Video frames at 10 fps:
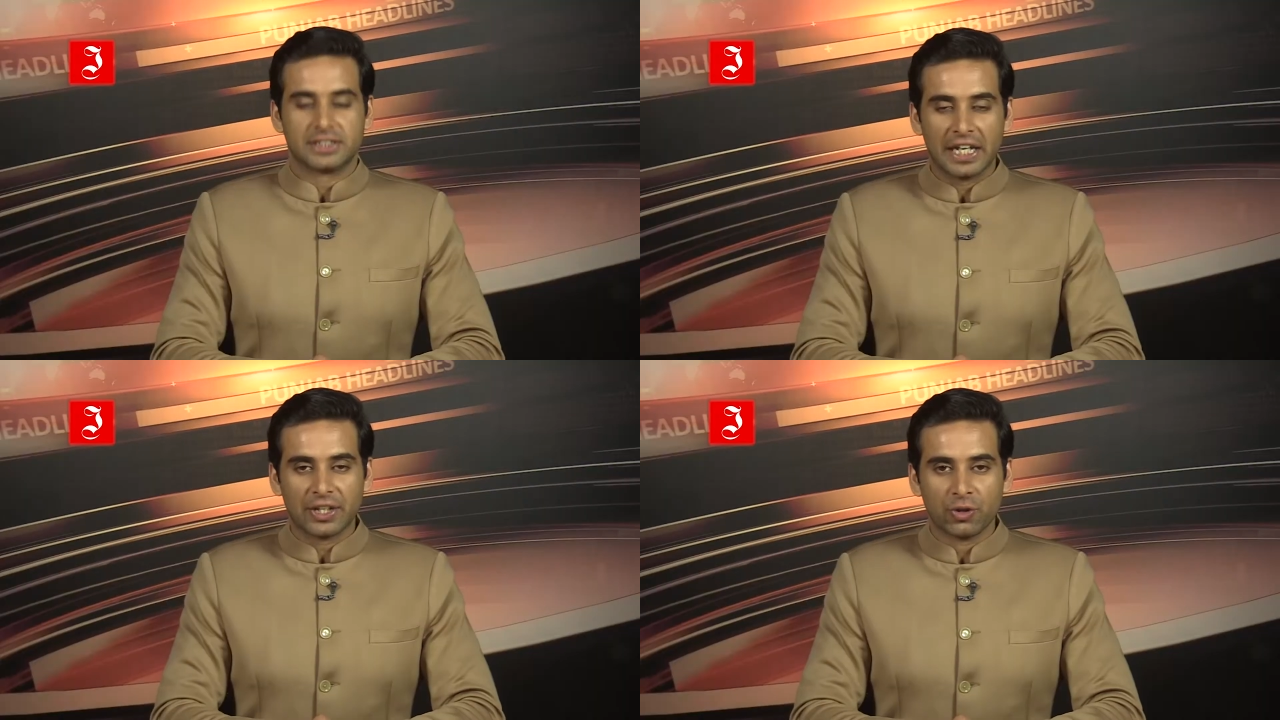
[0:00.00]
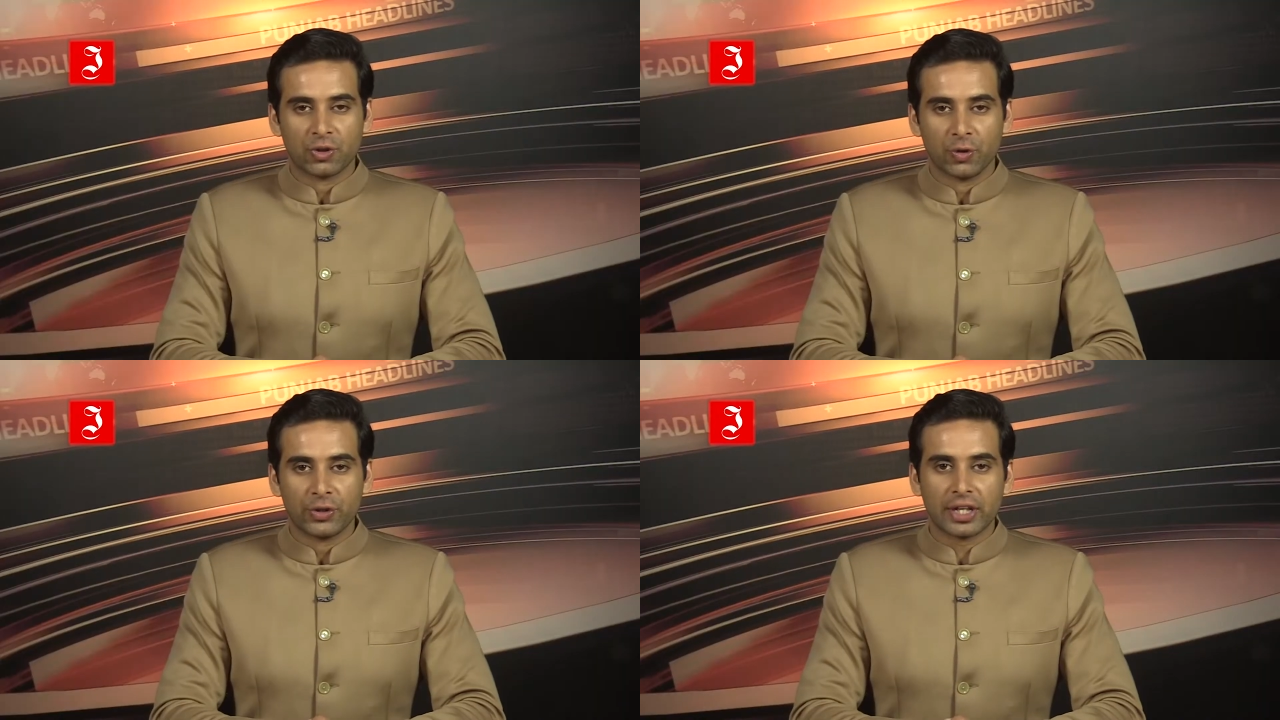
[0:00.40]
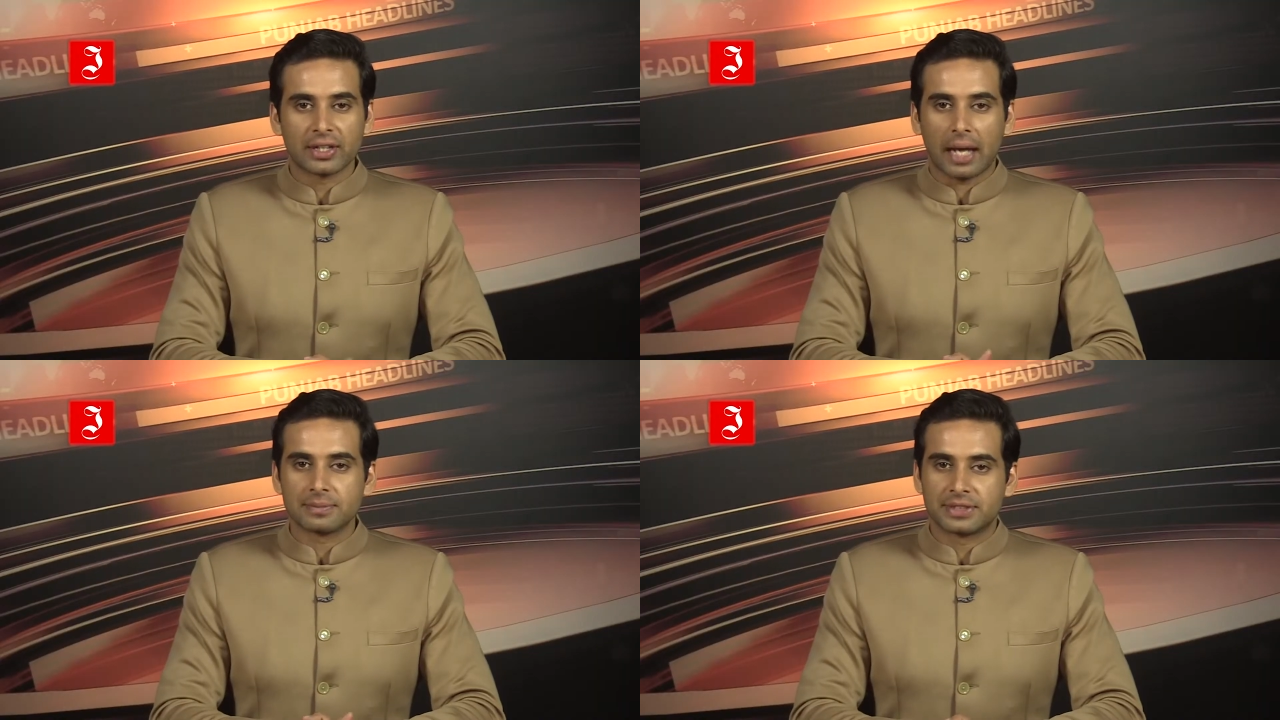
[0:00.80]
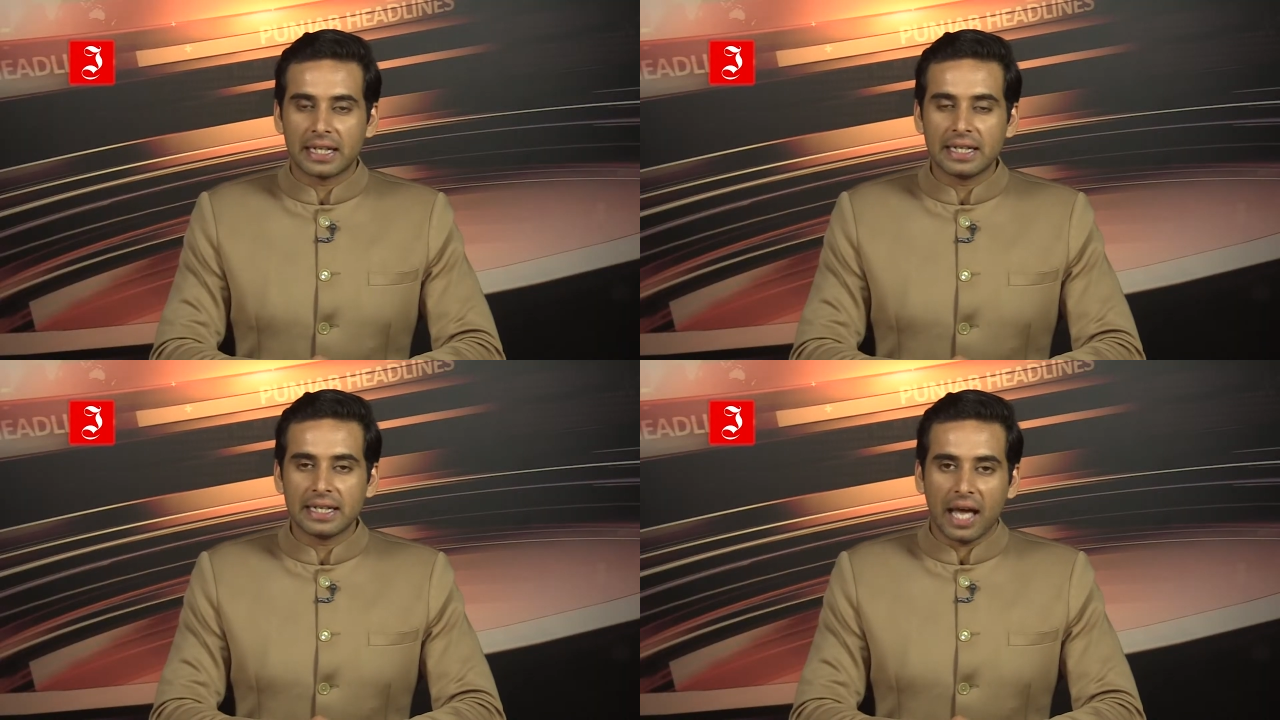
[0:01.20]
Stay tuned to Indian Times
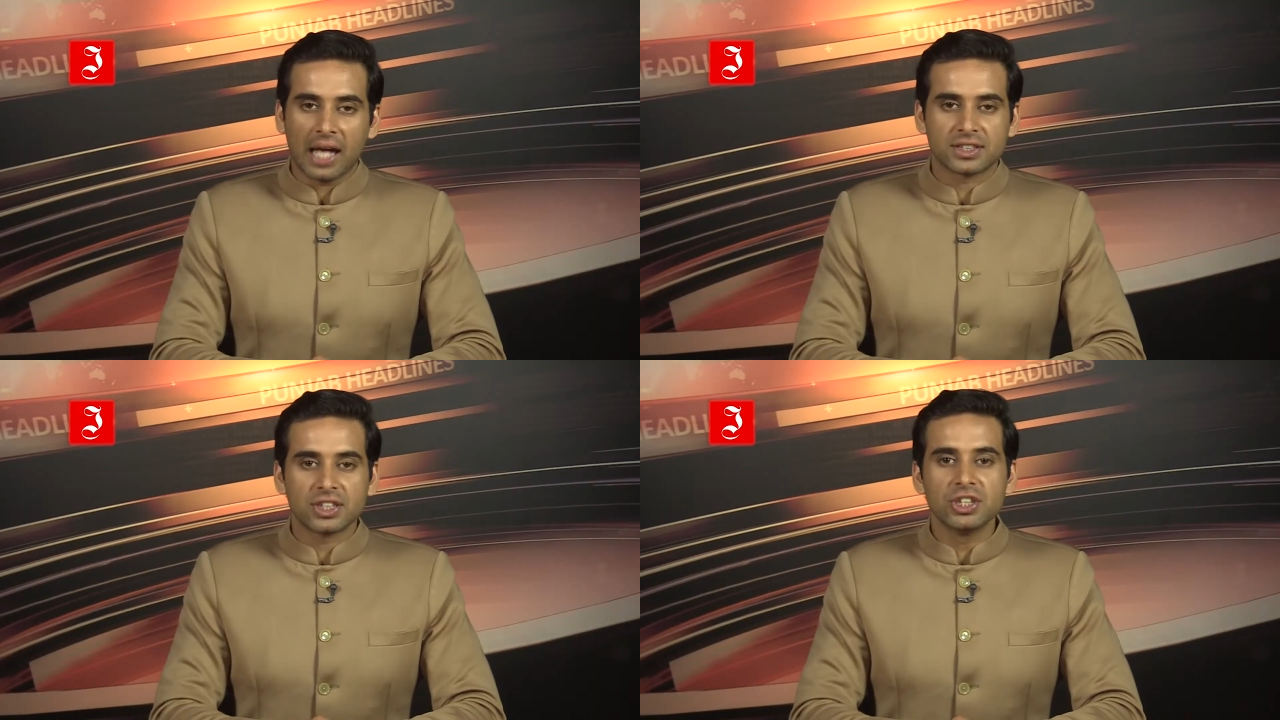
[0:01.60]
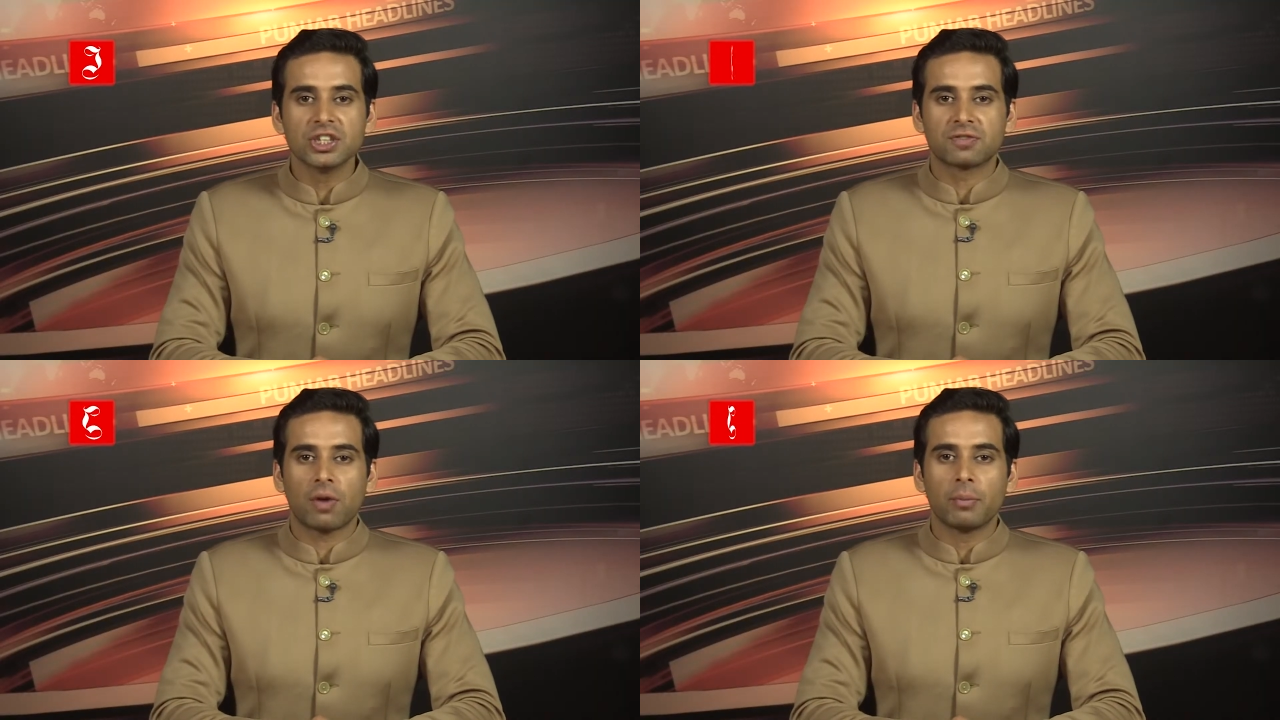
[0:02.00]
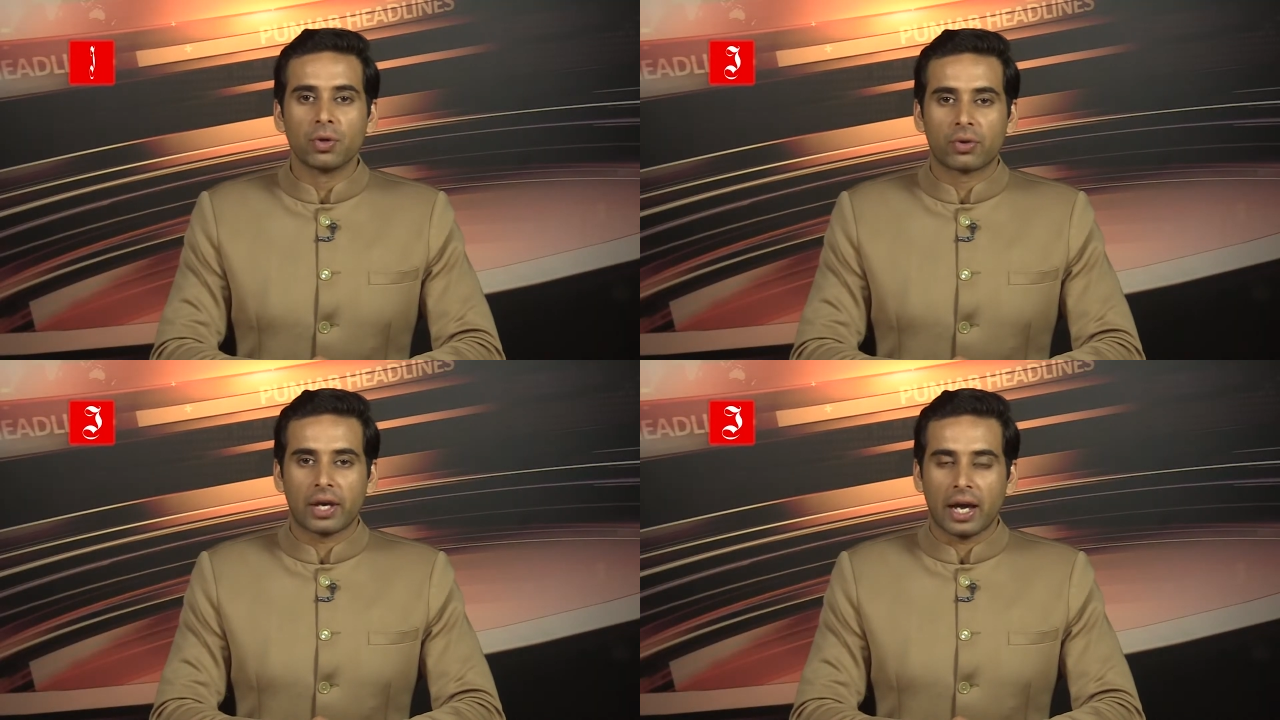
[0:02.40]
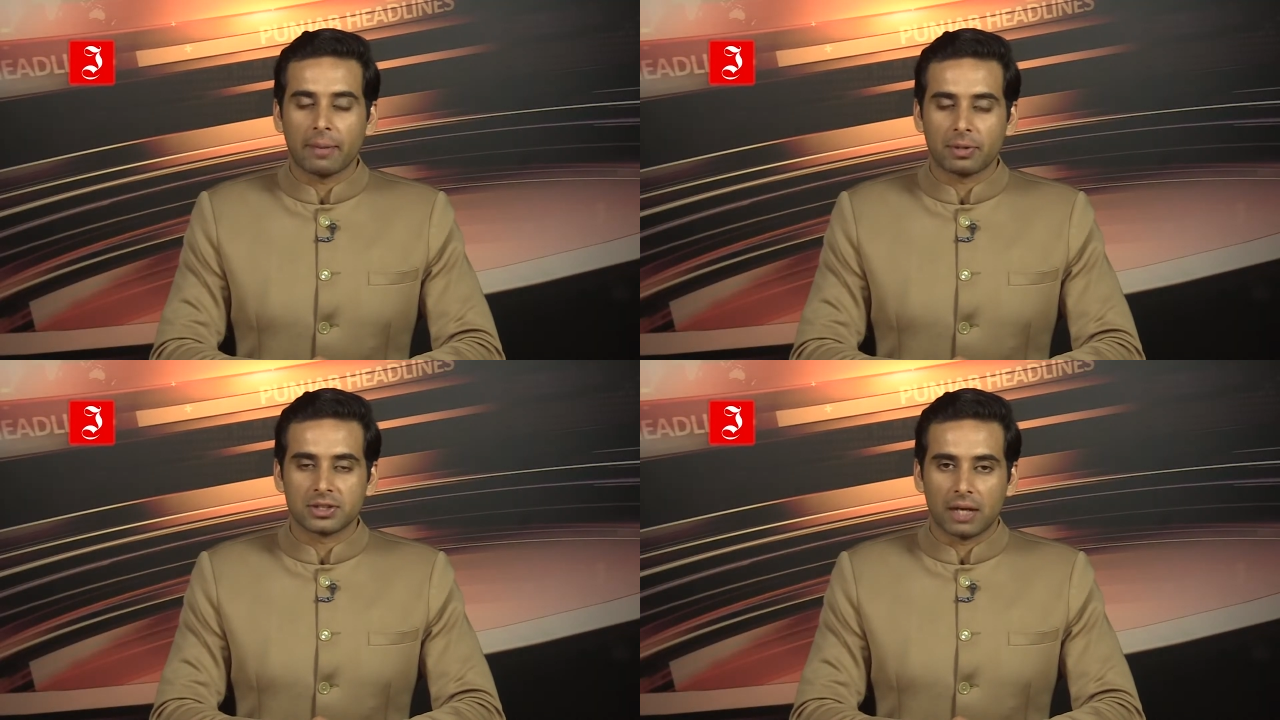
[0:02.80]
Daily as the news from UK
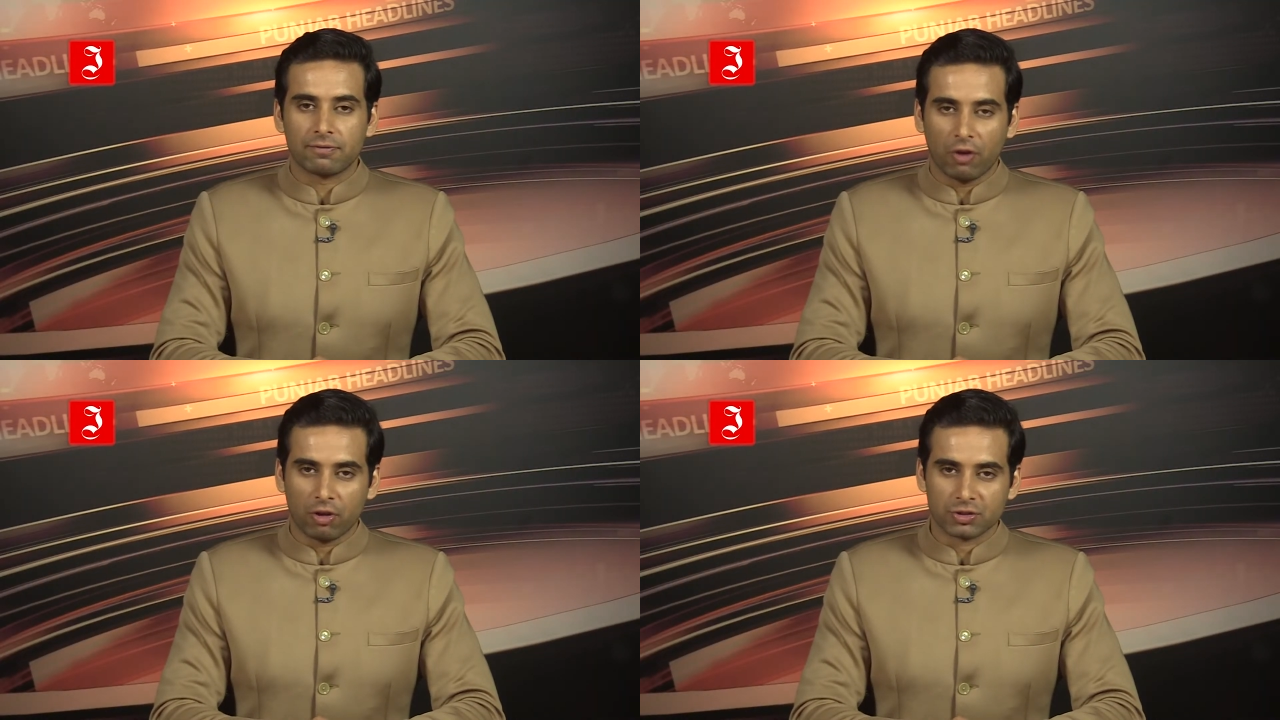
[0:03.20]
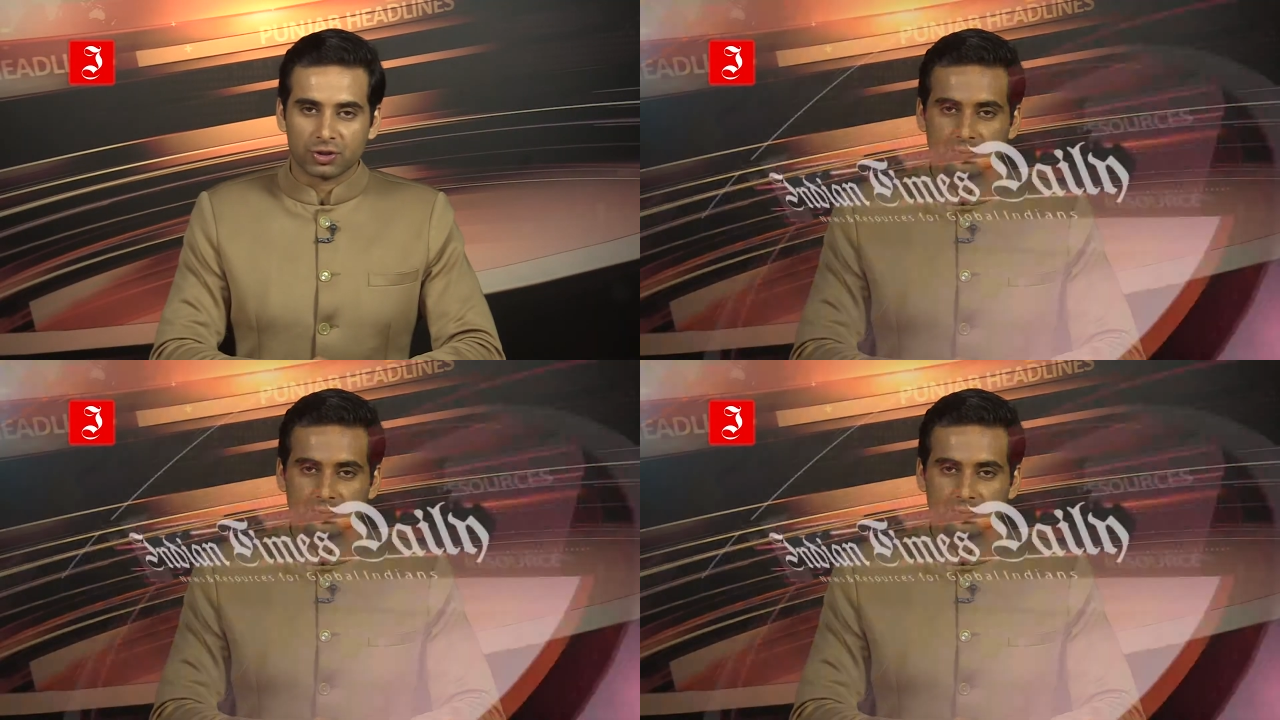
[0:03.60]
and Punjab follows.